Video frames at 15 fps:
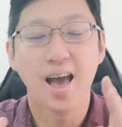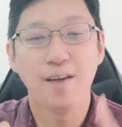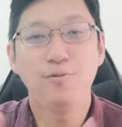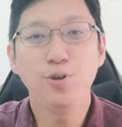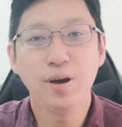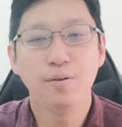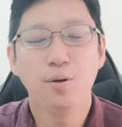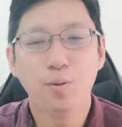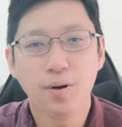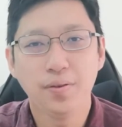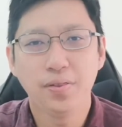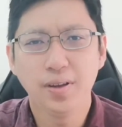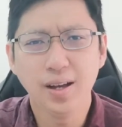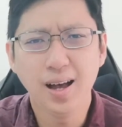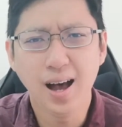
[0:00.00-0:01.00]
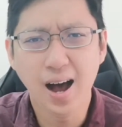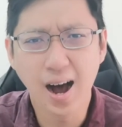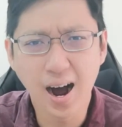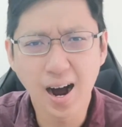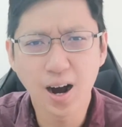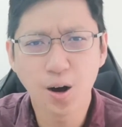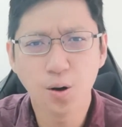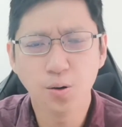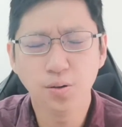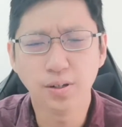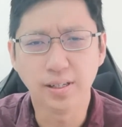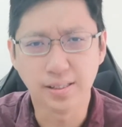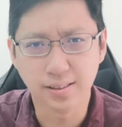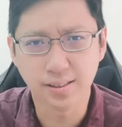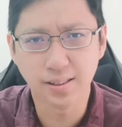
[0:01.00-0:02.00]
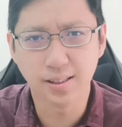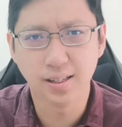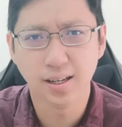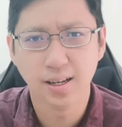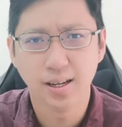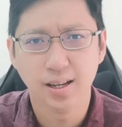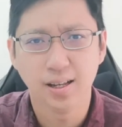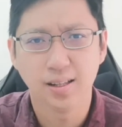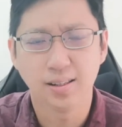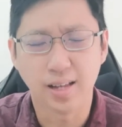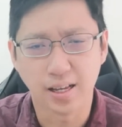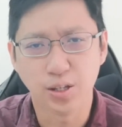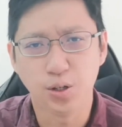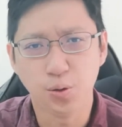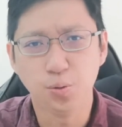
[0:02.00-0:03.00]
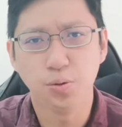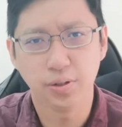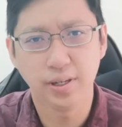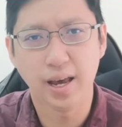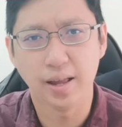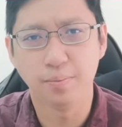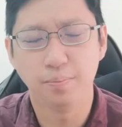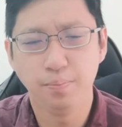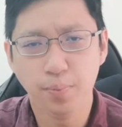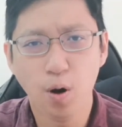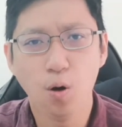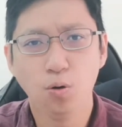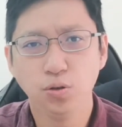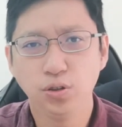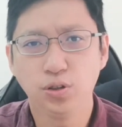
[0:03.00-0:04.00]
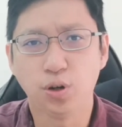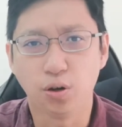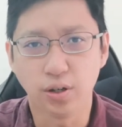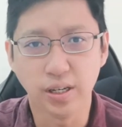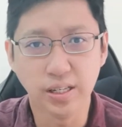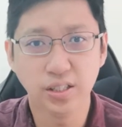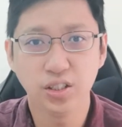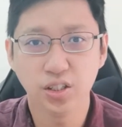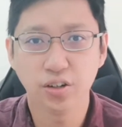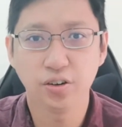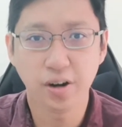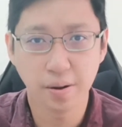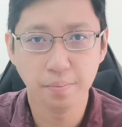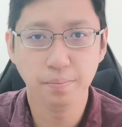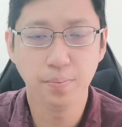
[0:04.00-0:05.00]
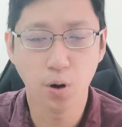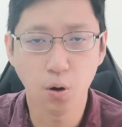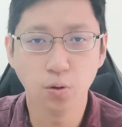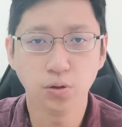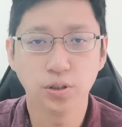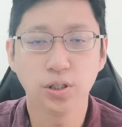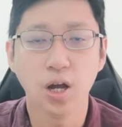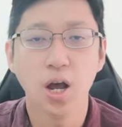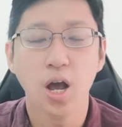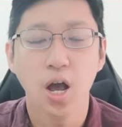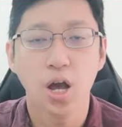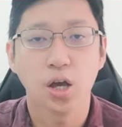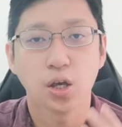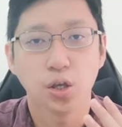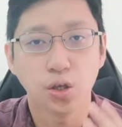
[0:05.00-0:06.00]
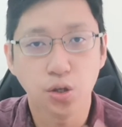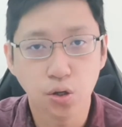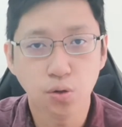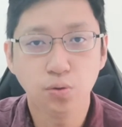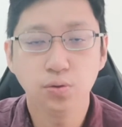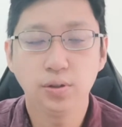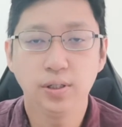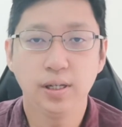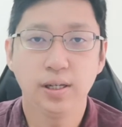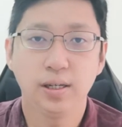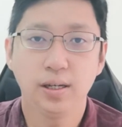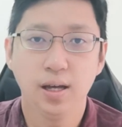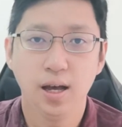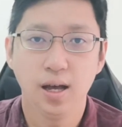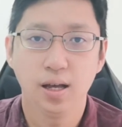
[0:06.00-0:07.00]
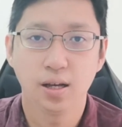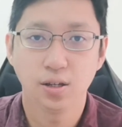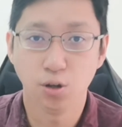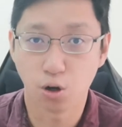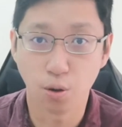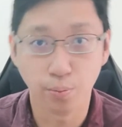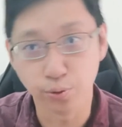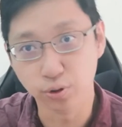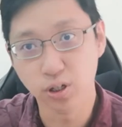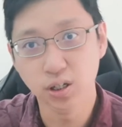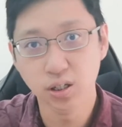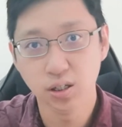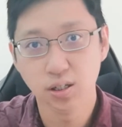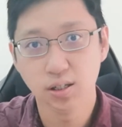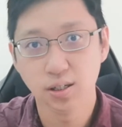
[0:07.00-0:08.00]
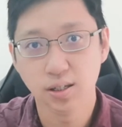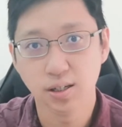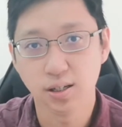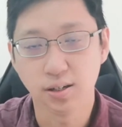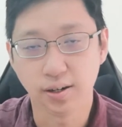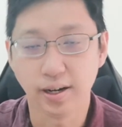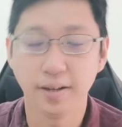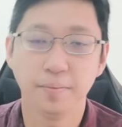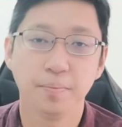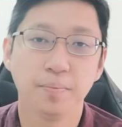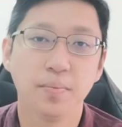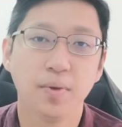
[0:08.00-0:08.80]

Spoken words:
Have you ever wondered how is it that you can post your Instagram post using your computer, right?